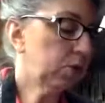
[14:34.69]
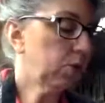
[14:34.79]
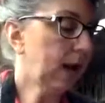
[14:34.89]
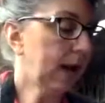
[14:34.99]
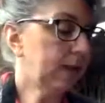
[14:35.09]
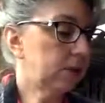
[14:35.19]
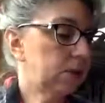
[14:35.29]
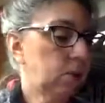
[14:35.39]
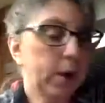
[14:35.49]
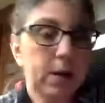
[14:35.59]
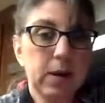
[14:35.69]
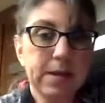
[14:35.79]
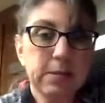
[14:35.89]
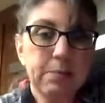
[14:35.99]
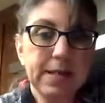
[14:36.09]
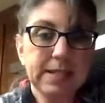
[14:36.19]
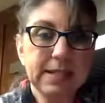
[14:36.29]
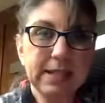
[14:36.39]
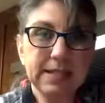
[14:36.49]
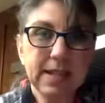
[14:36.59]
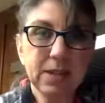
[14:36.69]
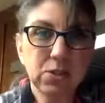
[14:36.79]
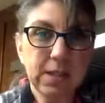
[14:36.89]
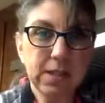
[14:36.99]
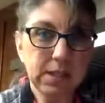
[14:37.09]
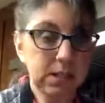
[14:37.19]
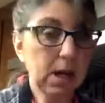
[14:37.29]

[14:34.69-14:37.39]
to rise to where it's basically touching the